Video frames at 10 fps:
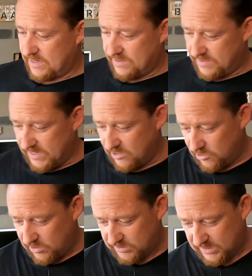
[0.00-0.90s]
Then
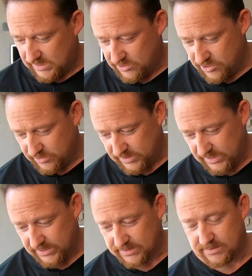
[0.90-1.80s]
lastly, not the
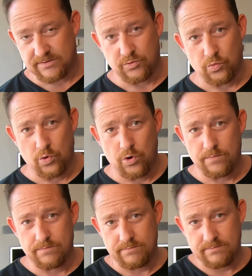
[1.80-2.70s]
least,
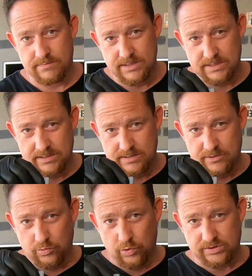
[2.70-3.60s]
warm
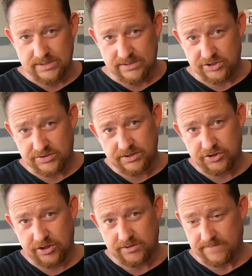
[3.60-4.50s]
water, just a
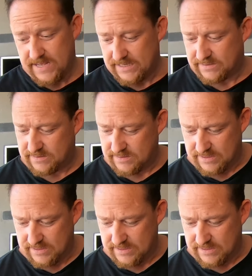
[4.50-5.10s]
shot of that,